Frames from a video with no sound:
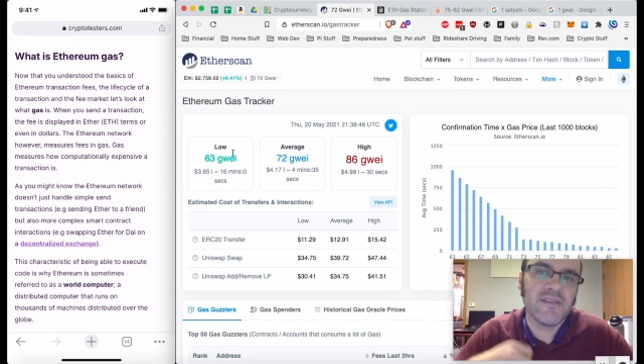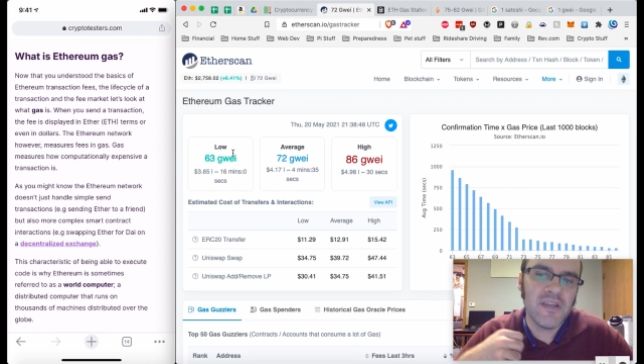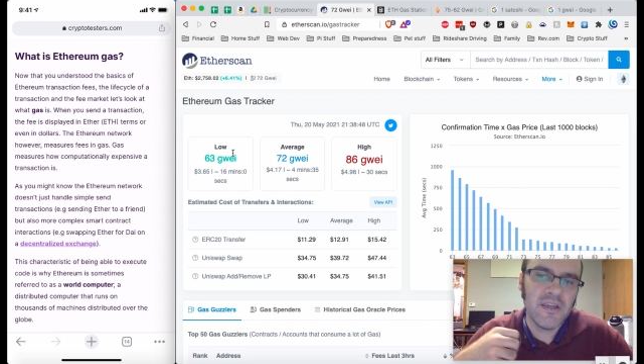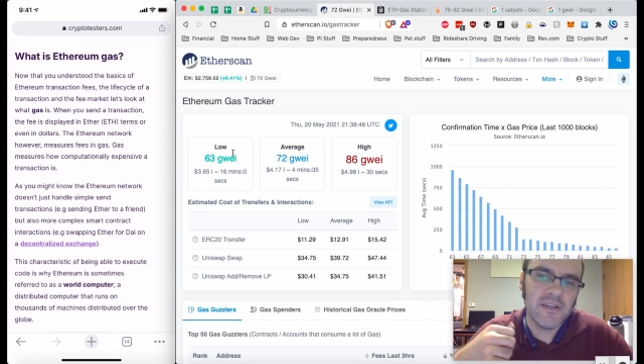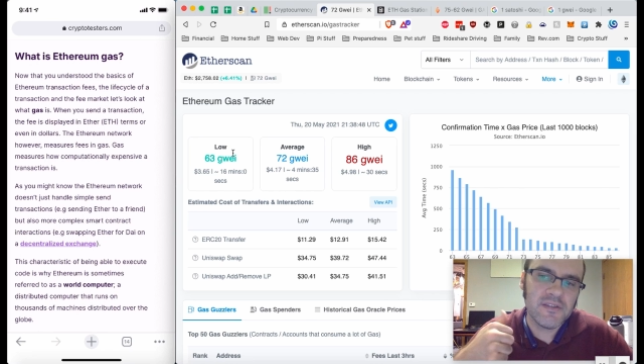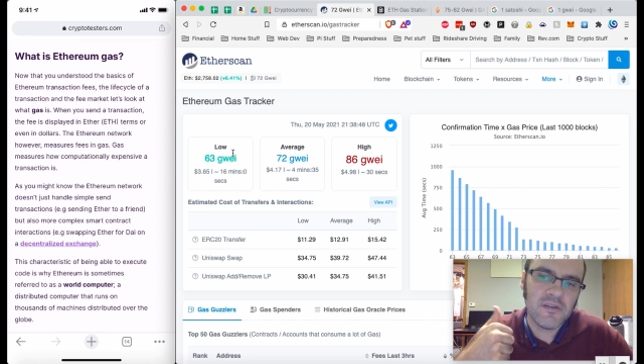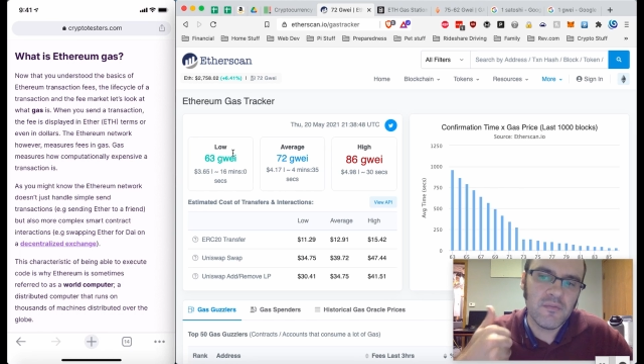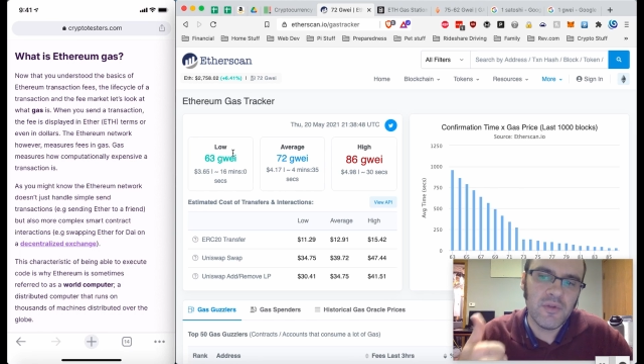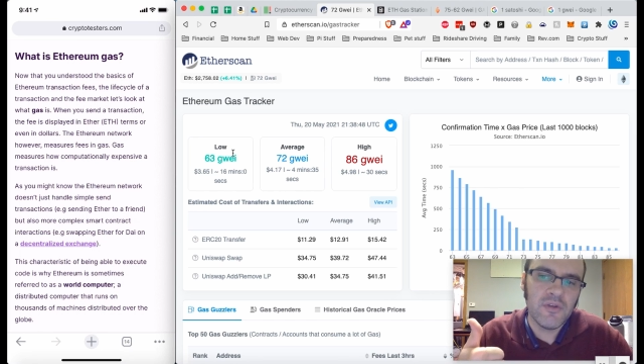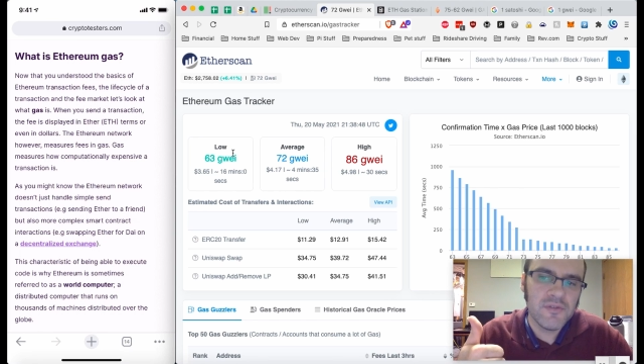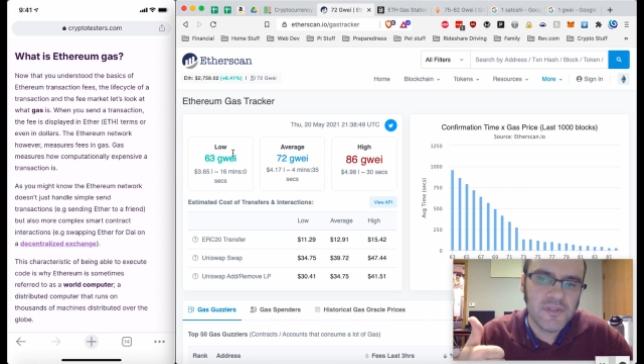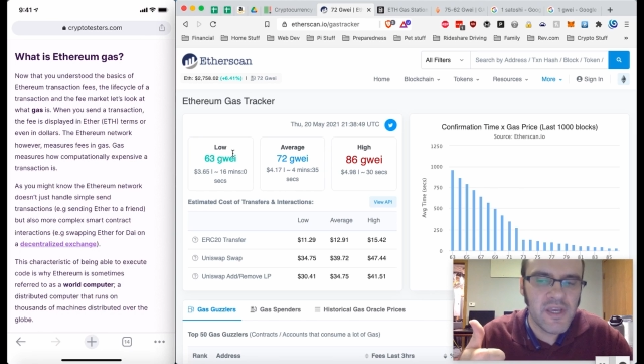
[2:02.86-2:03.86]
takes
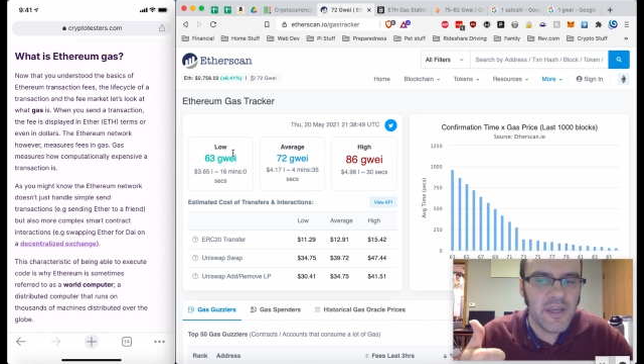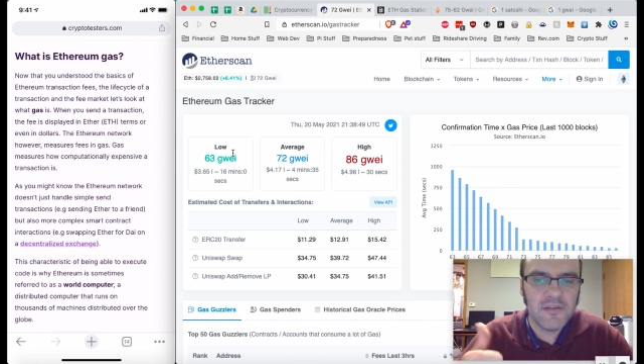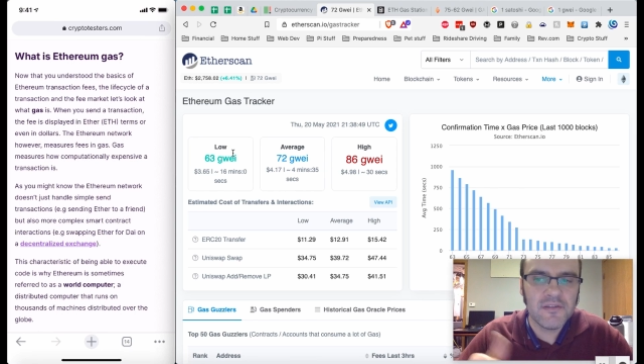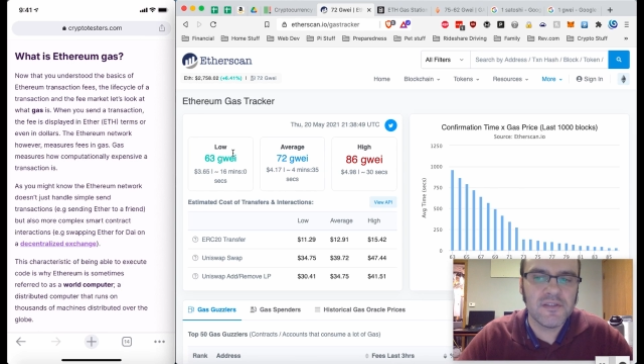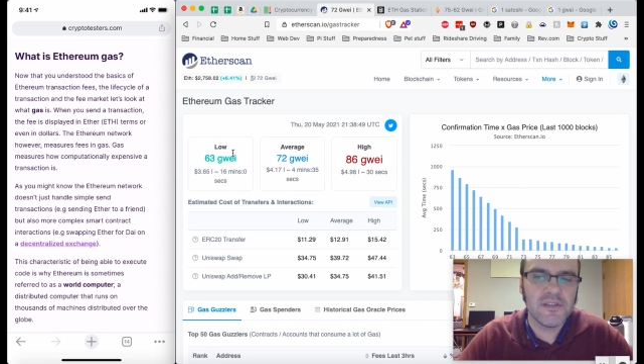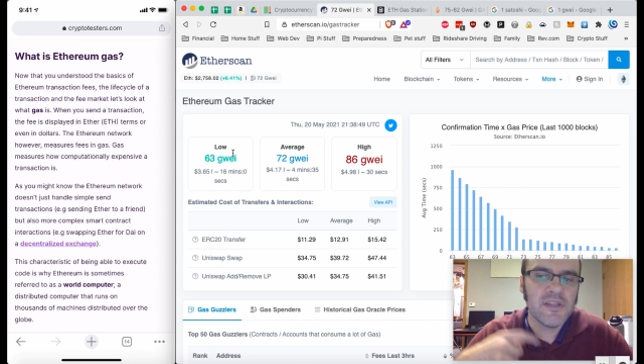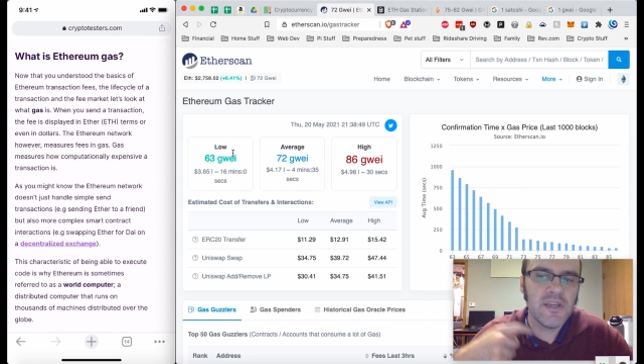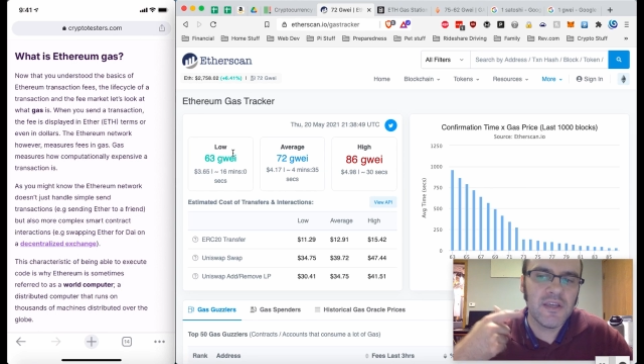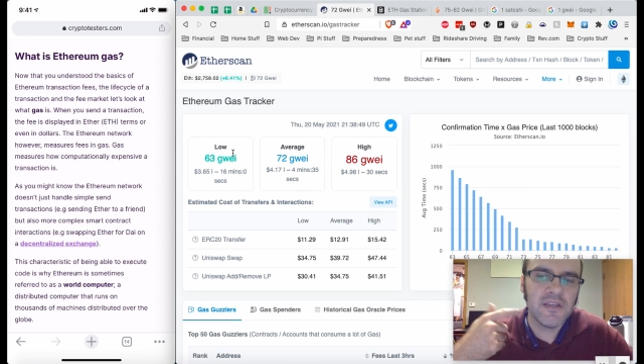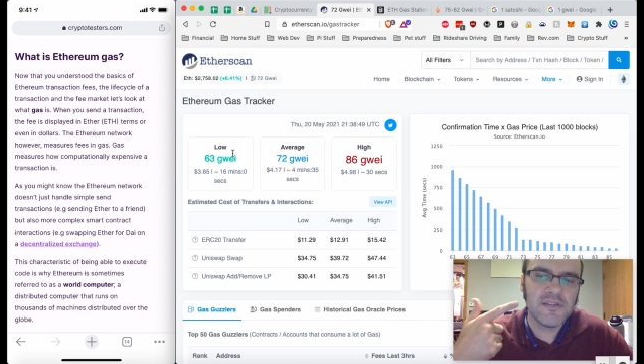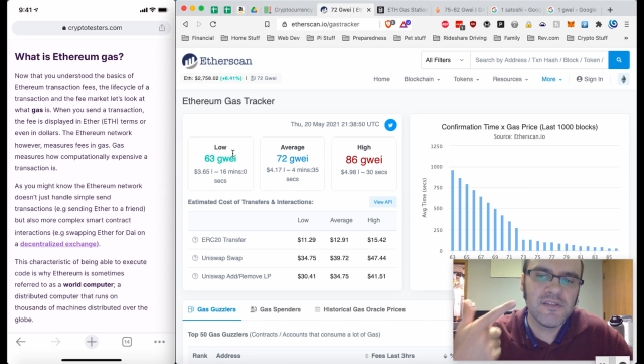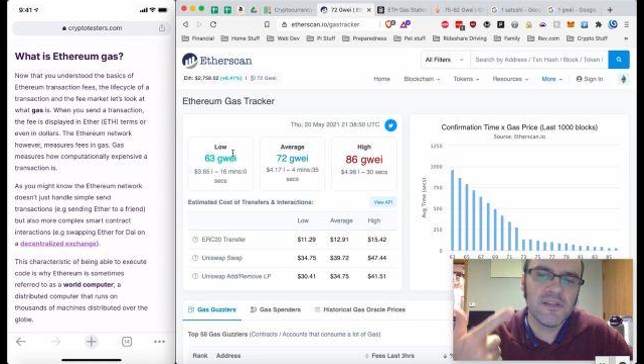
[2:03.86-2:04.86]
compute cycles, it
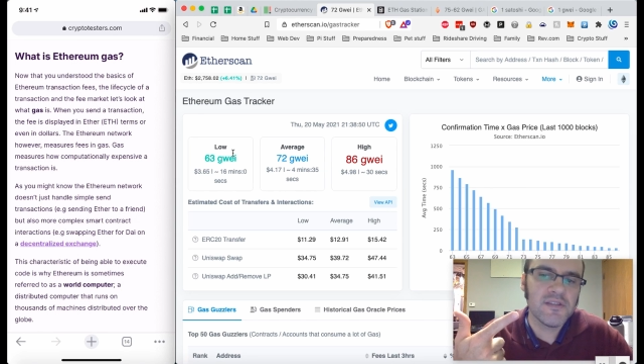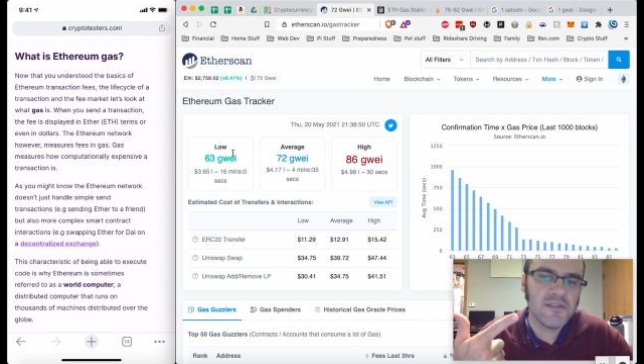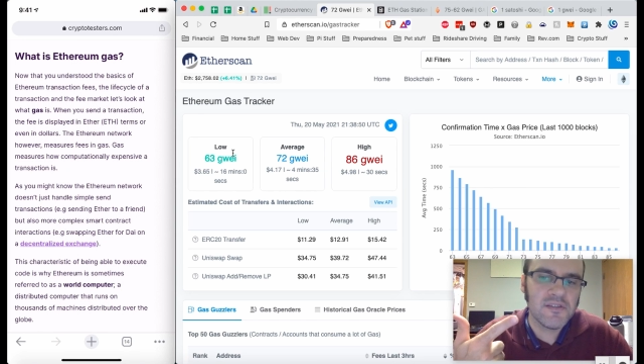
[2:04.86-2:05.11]
takes disk